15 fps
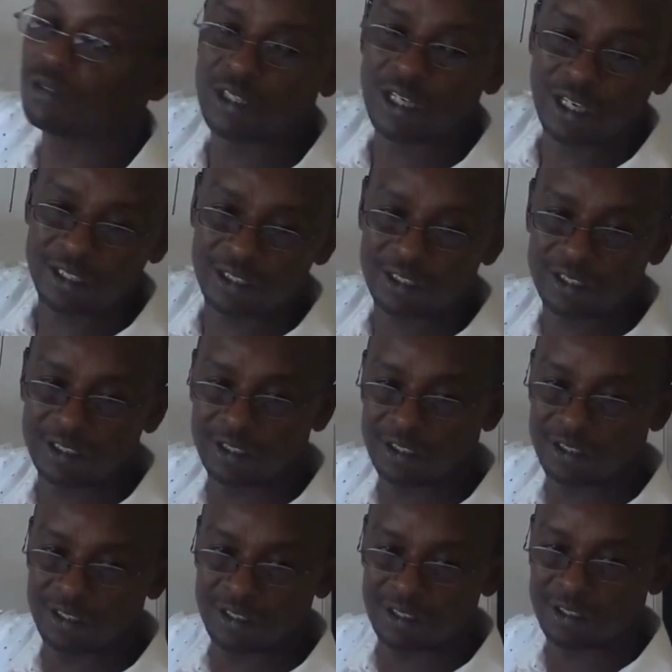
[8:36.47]
we add.
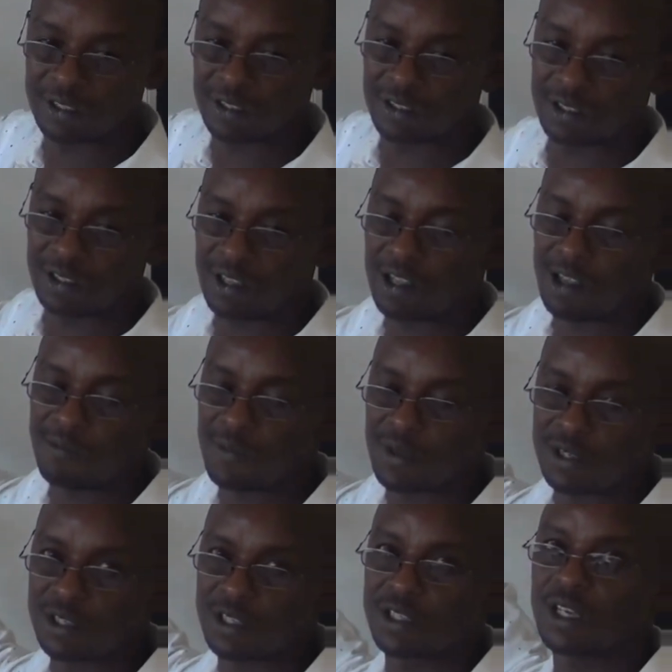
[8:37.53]
A, B,
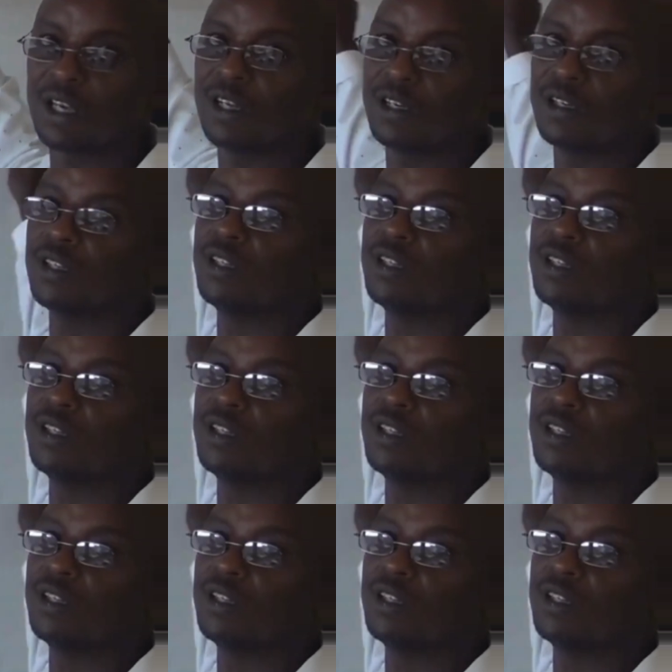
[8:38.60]
C, and